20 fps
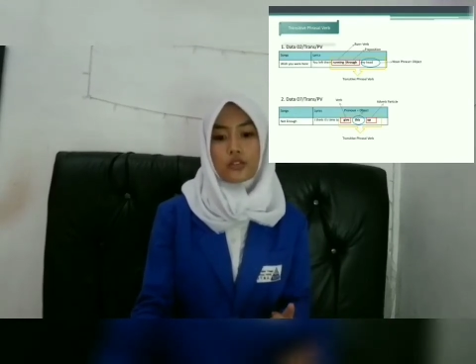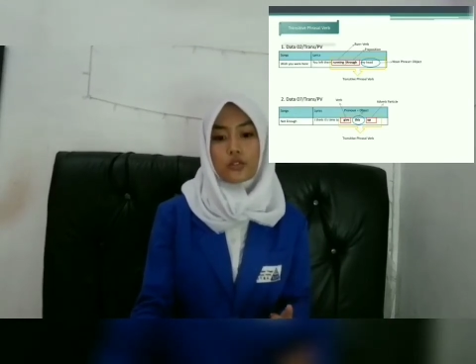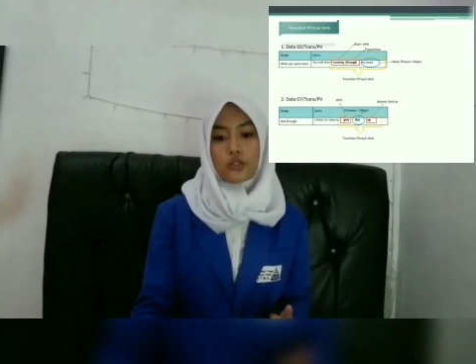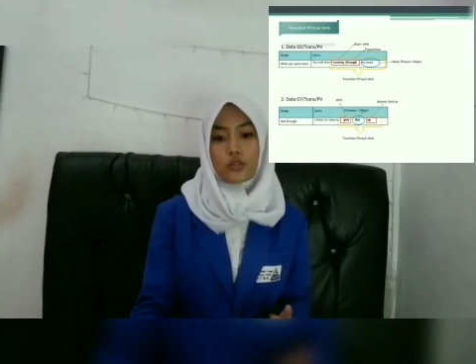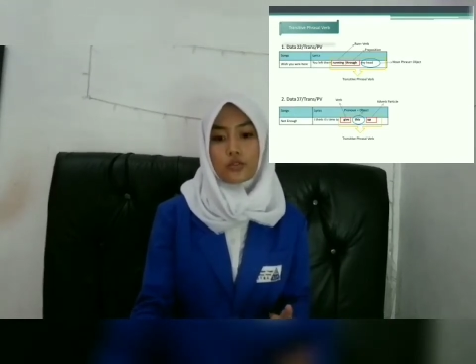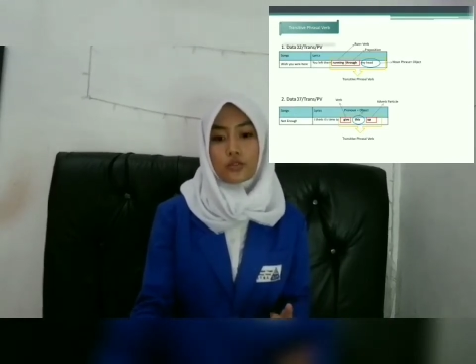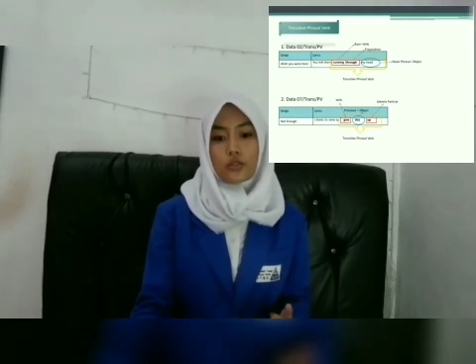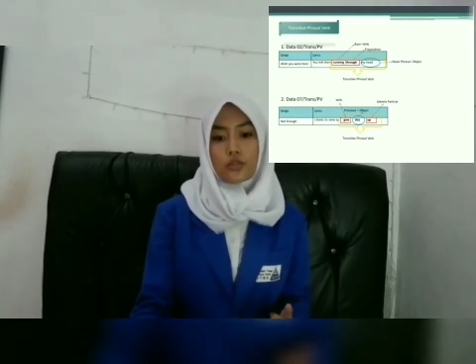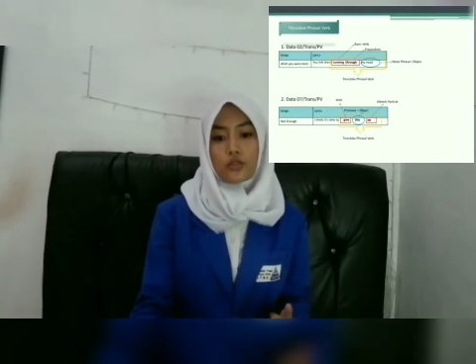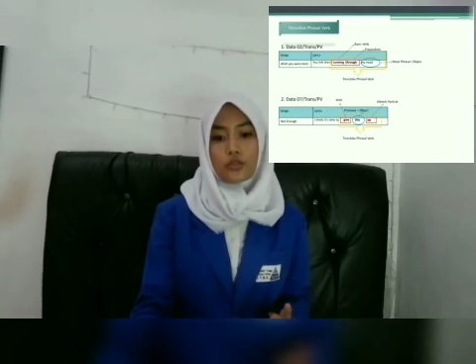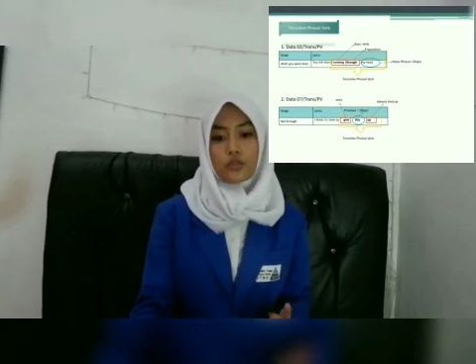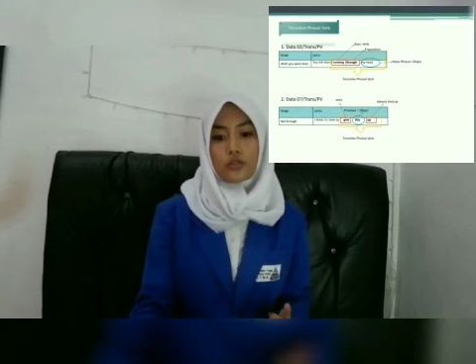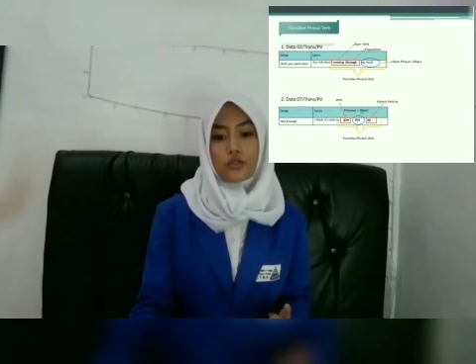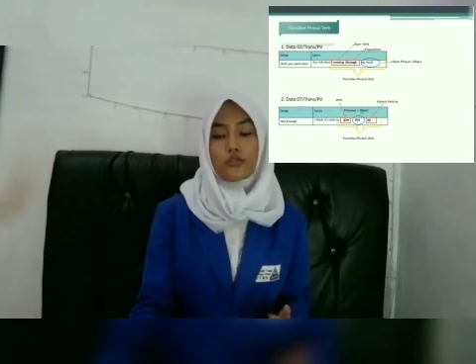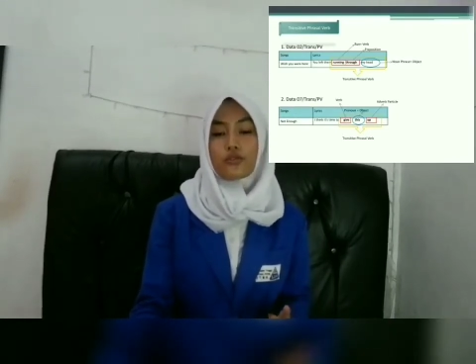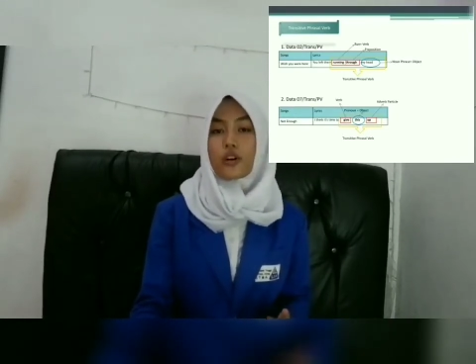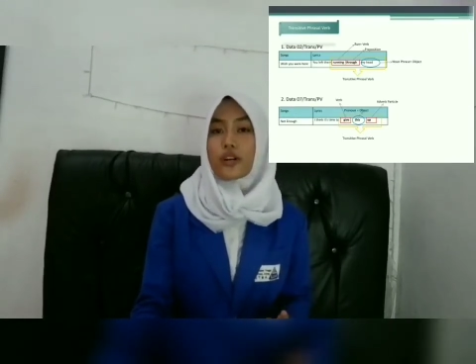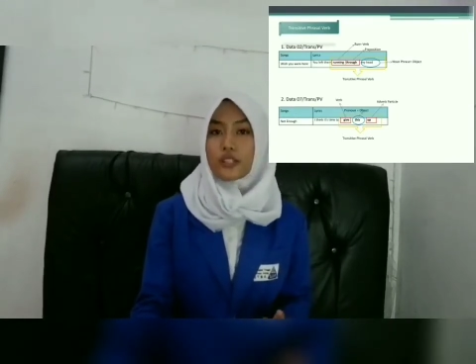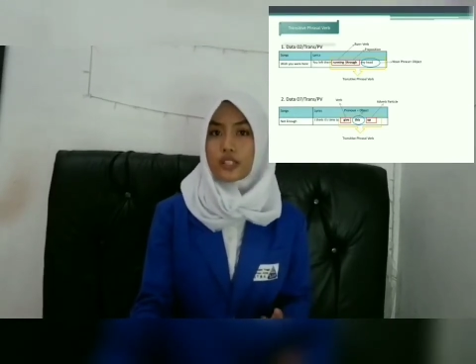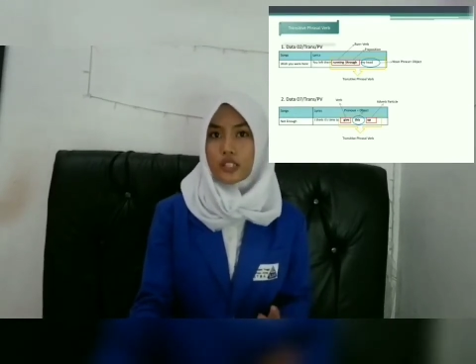to
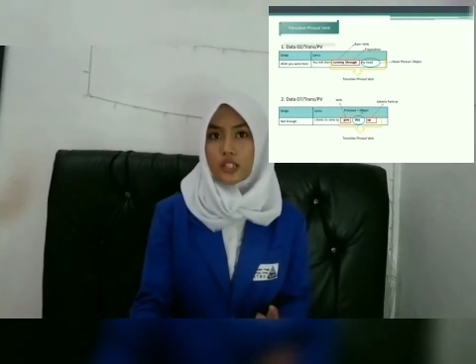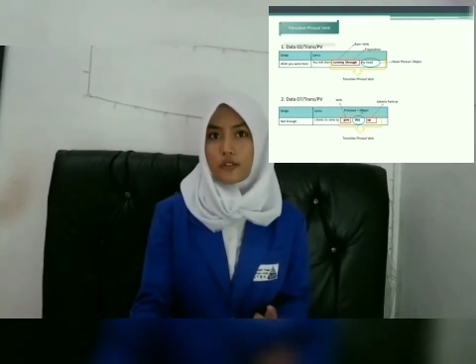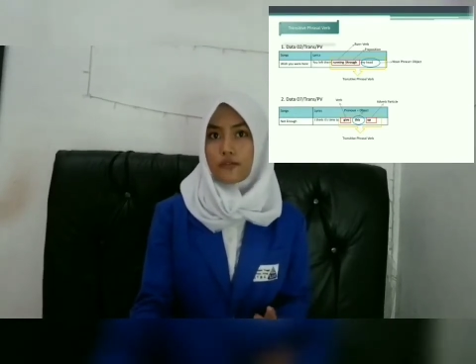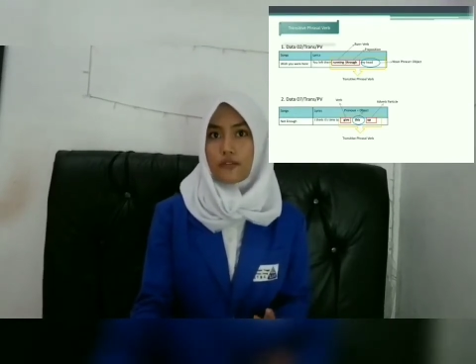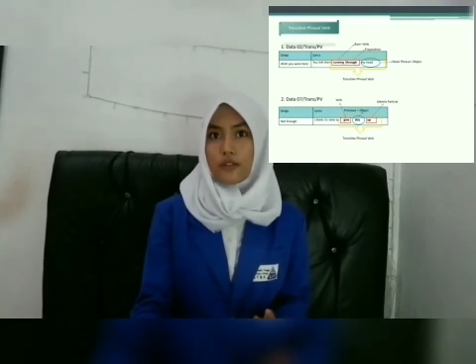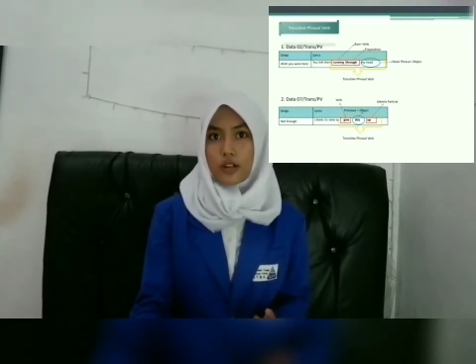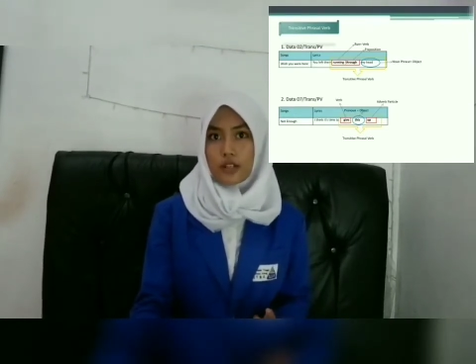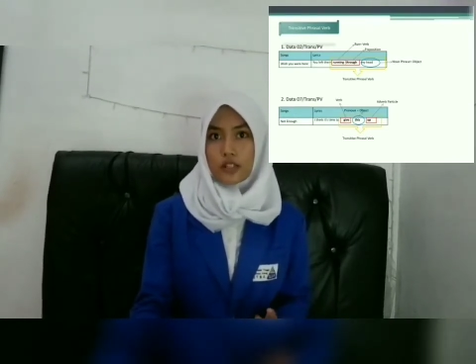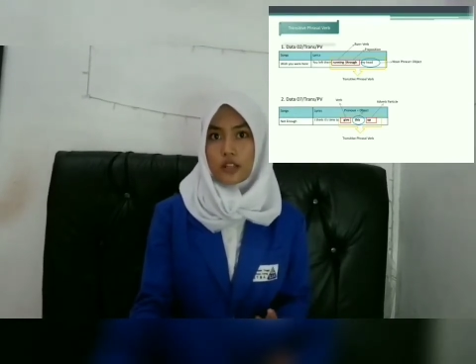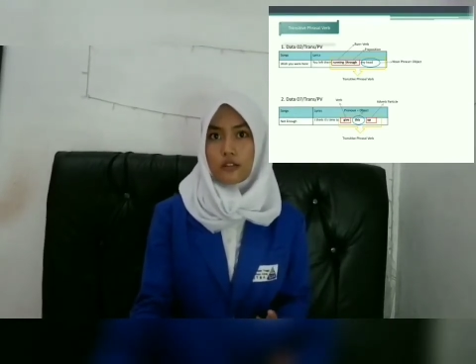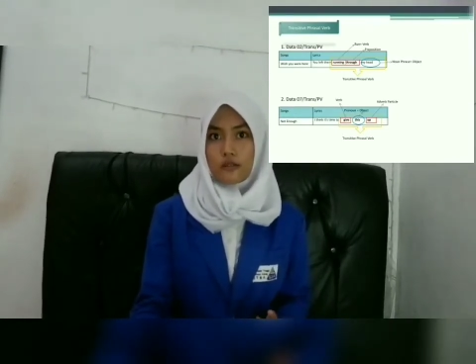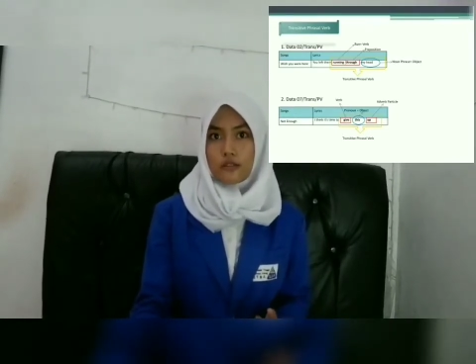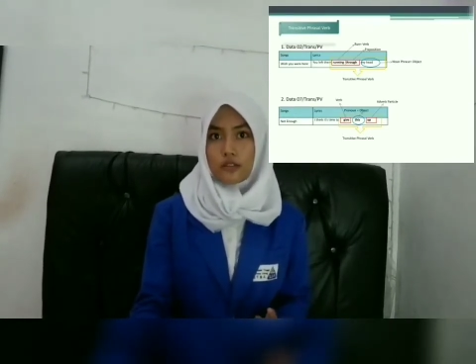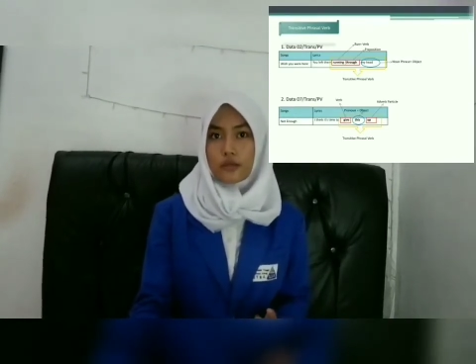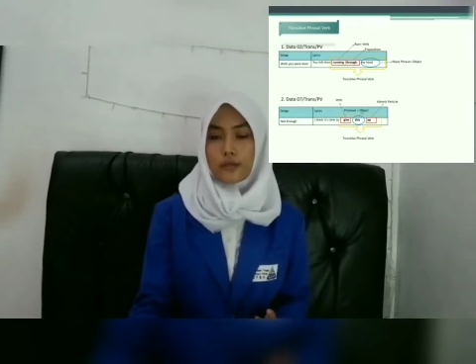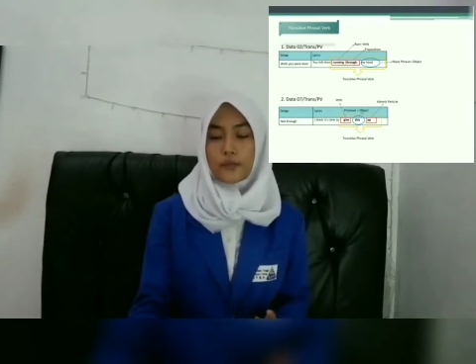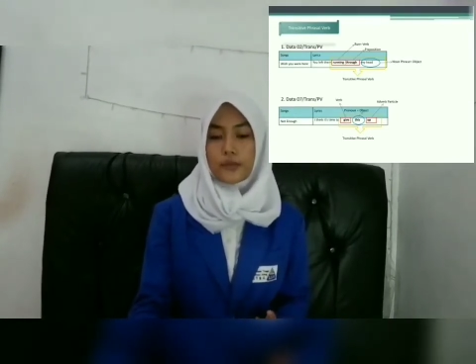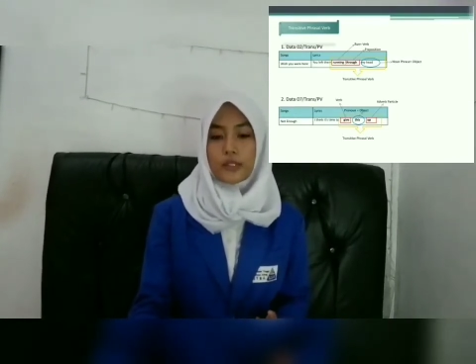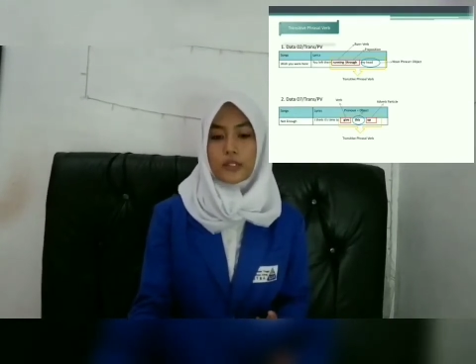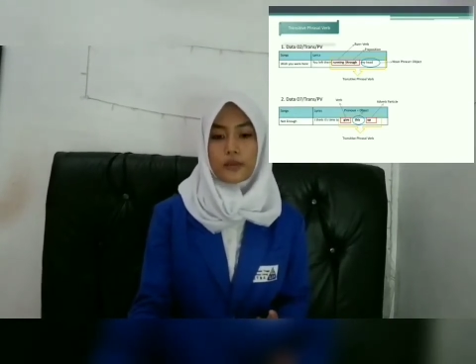transitive phrasal
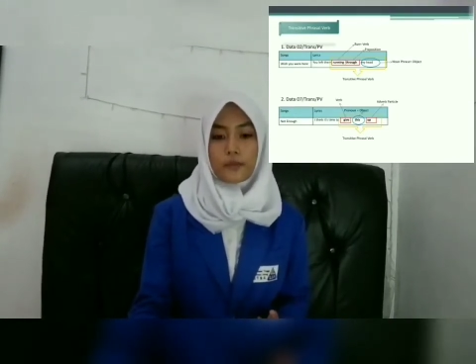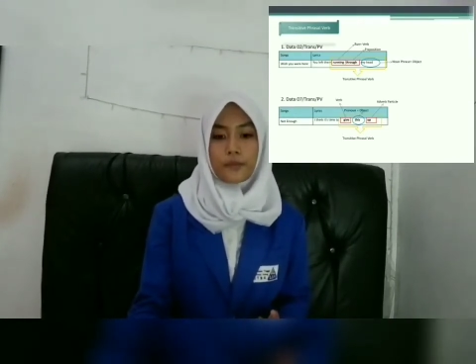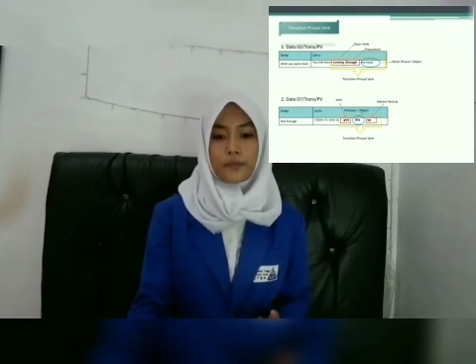verbs.